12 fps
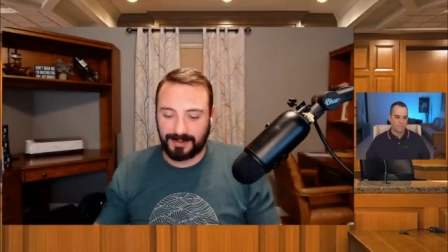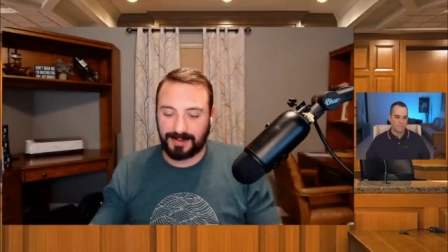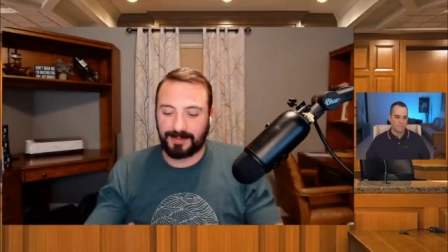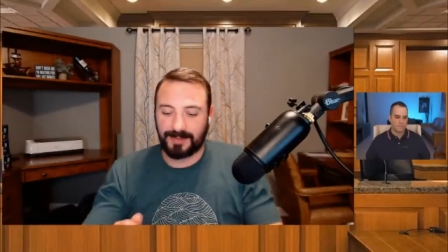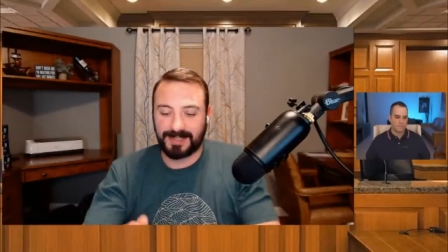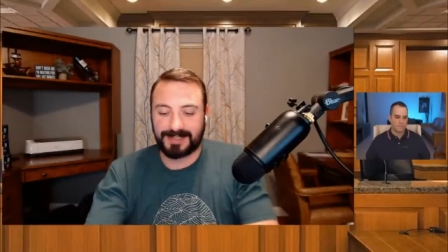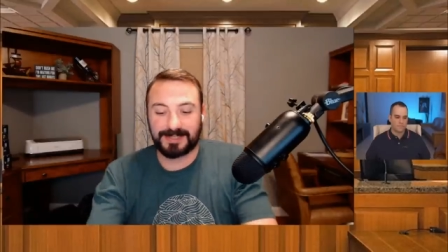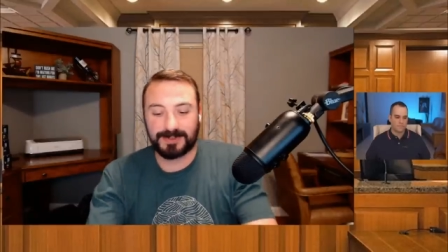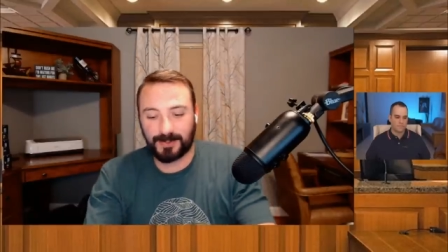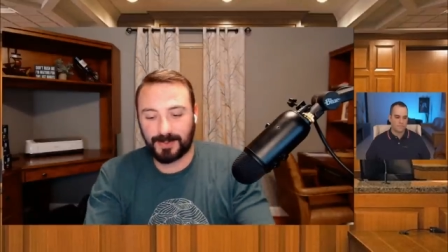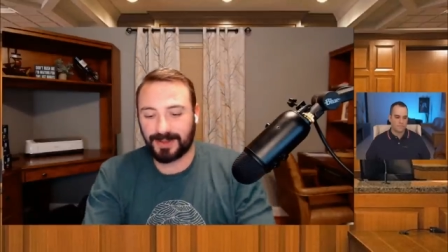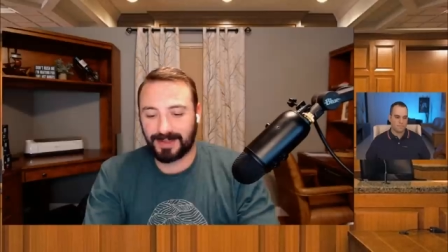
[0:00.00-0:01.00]
This is
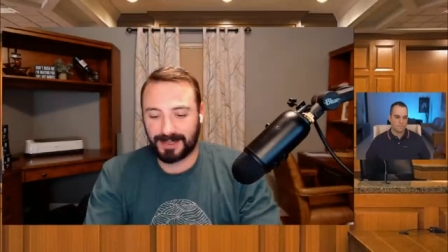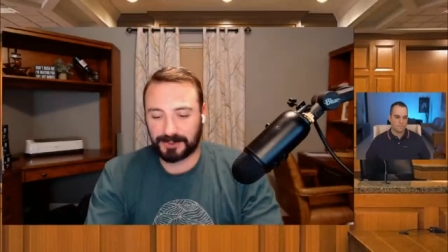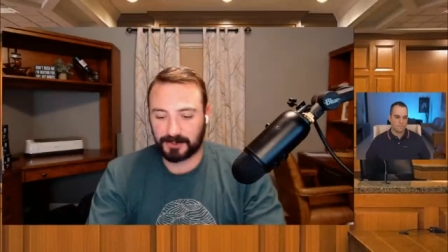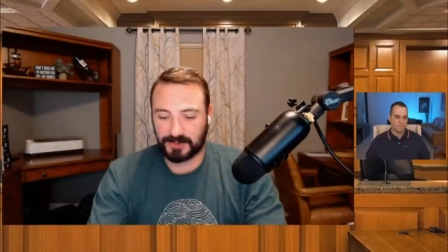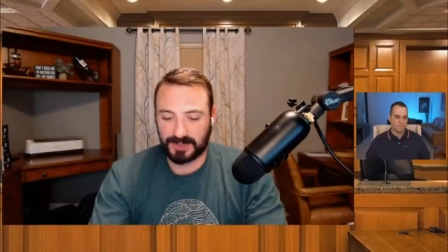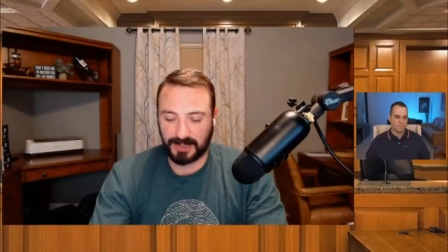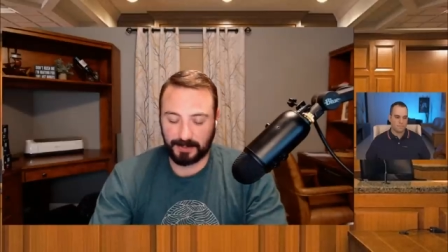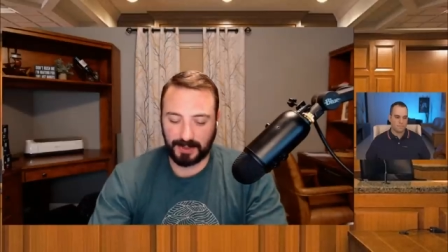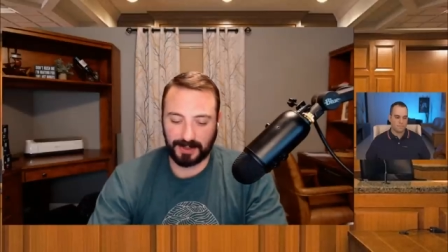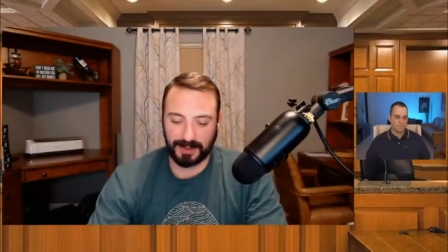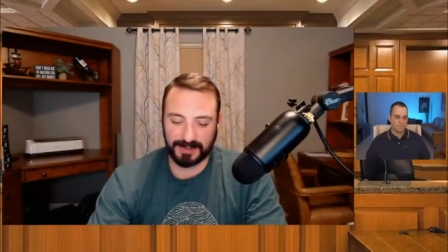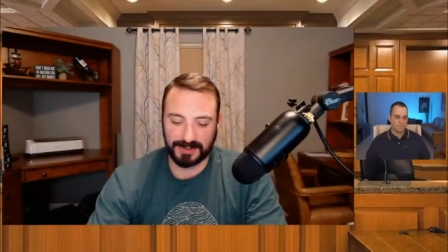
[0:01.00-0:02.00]
really interesting
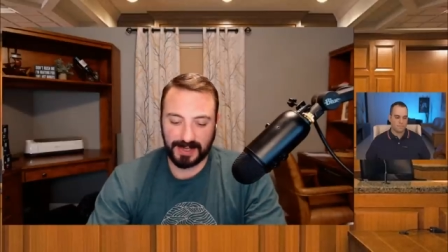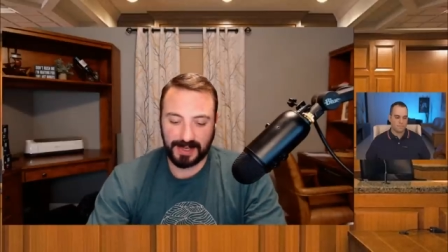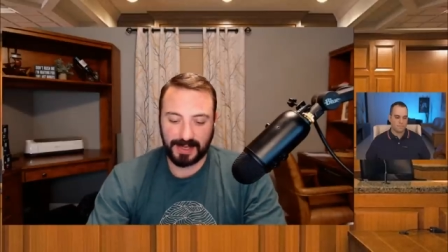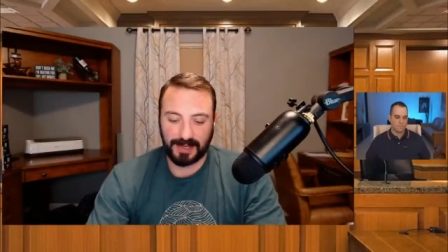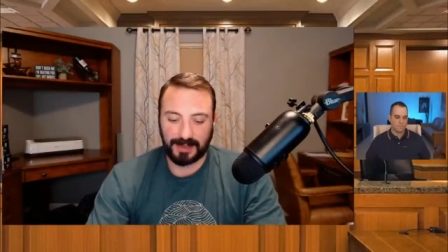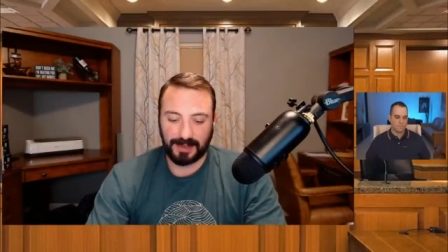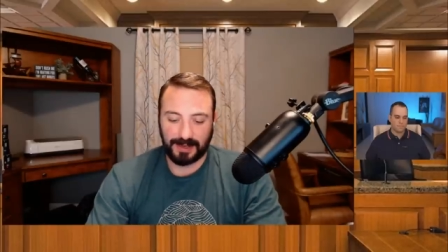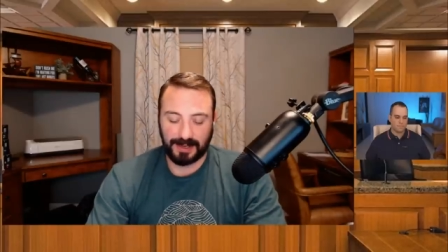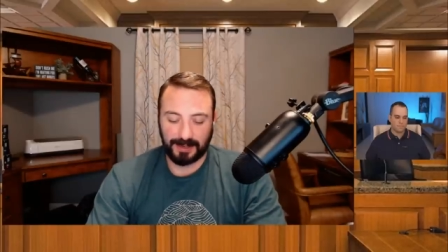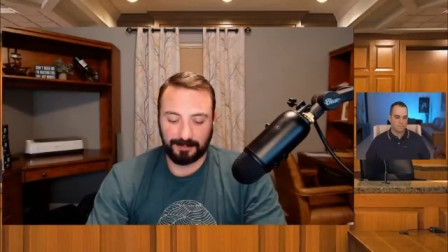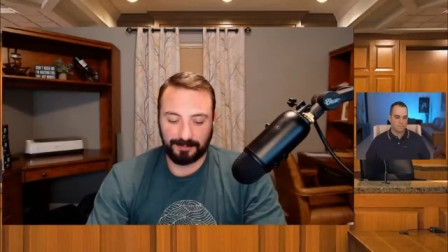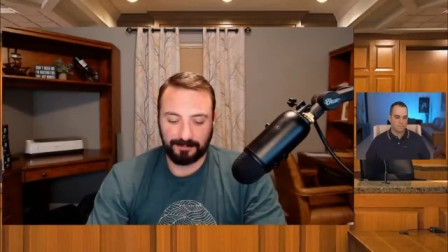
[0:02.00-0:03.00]
because
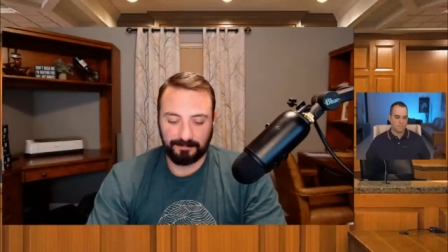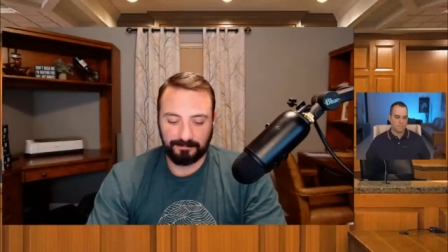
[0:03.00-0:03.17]
um,